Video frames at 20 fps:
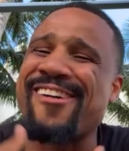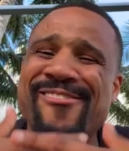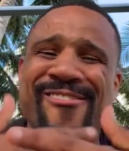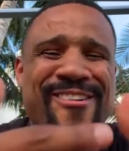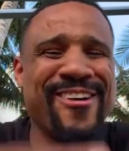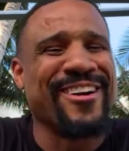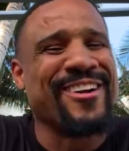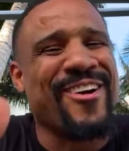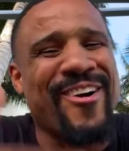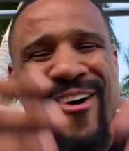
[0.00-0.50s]
I
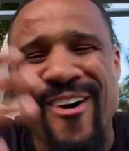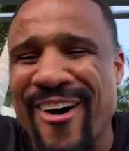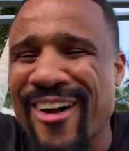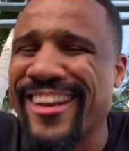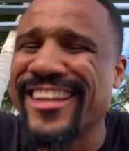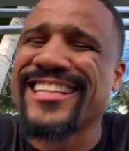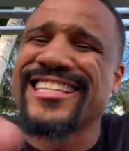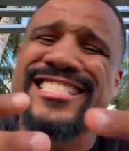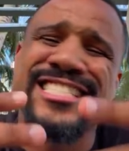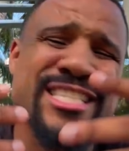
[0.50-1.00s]
want
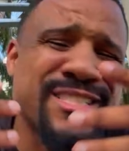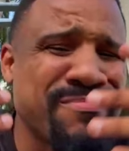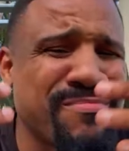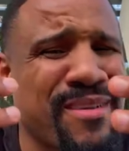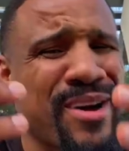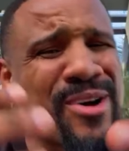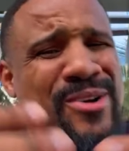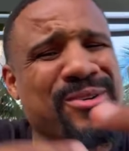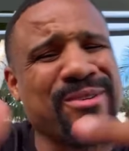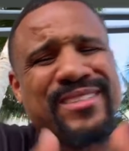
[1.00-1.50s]
all the
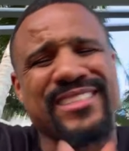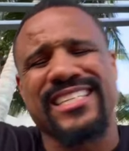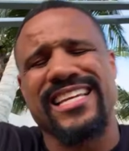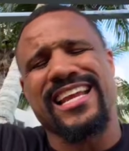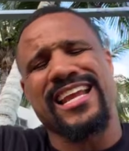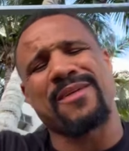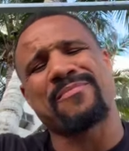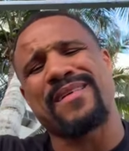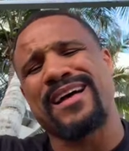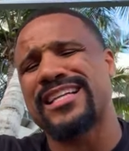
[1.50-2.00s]
smoke,
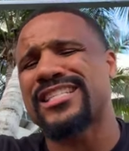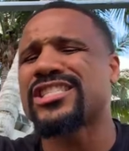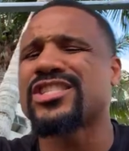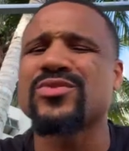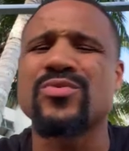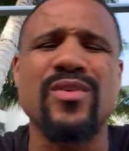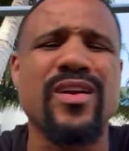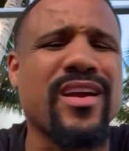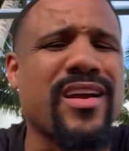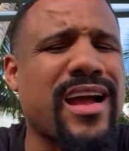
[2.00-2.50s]
champ. I
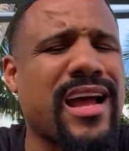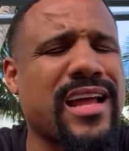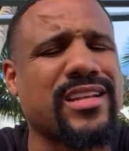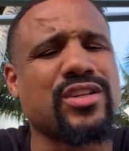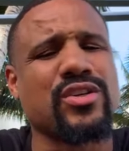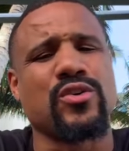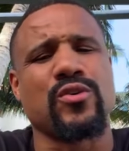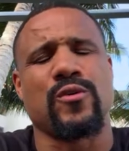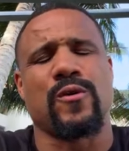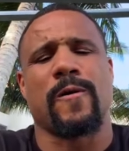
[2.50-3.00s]
swear I
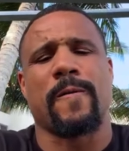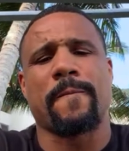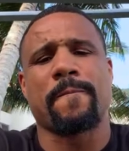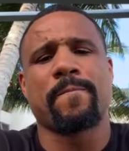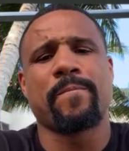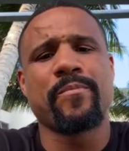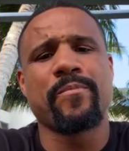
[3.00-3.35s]
do.